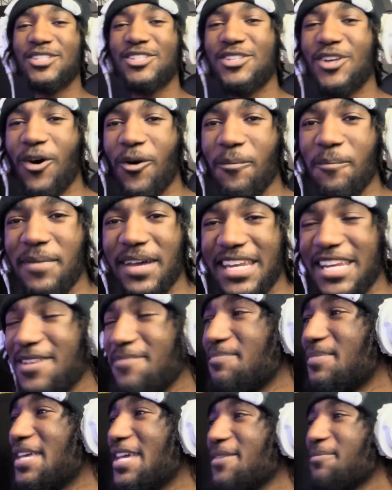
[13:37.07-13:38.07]
so many
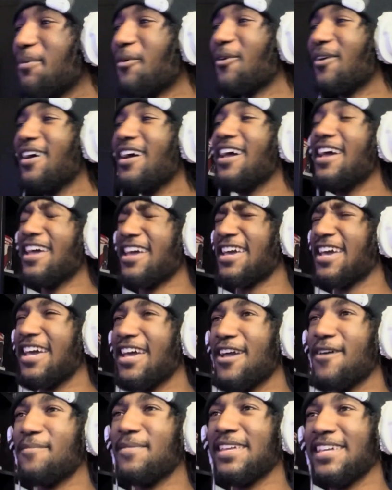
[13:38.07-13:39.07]
people
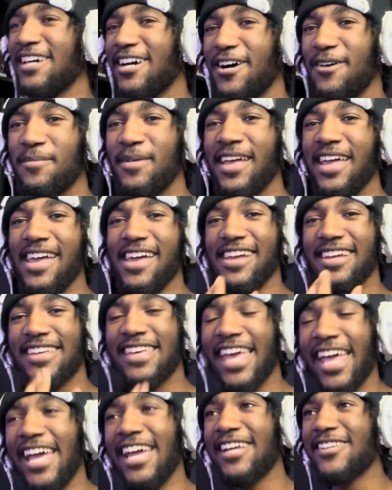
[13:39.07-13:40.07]
hitting me up.
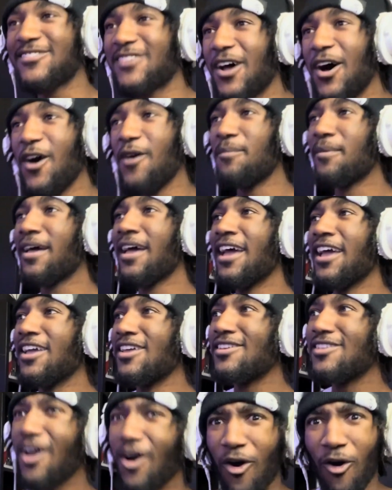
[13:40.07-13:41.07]
Caked up.
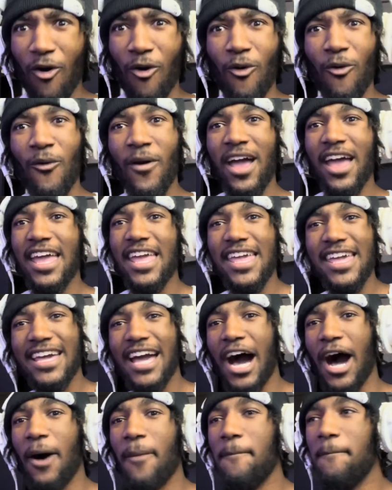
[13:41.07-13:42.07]
Yo, he
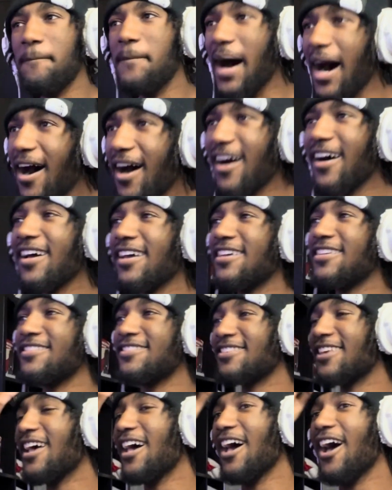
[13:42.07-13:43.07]
got
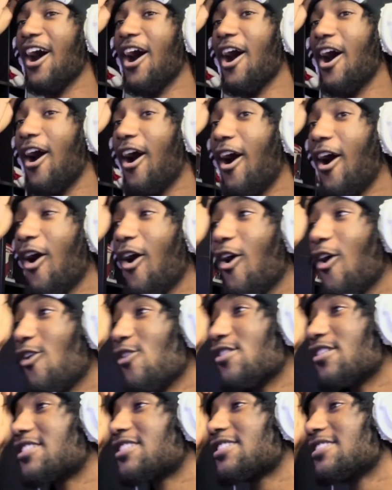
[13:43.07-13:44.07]
buns.
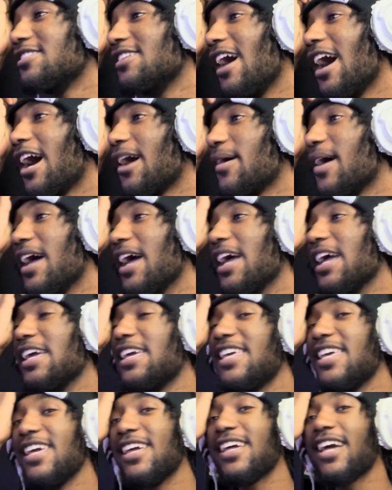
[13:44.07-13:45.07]
Oh snap,
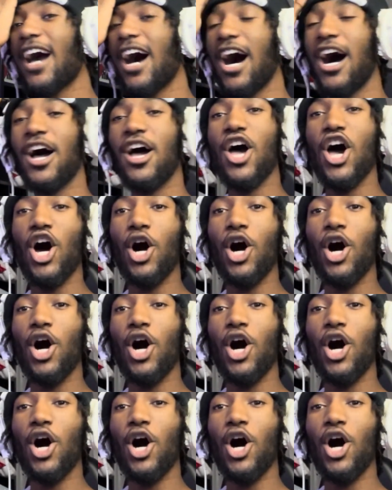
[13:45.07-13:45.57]
he got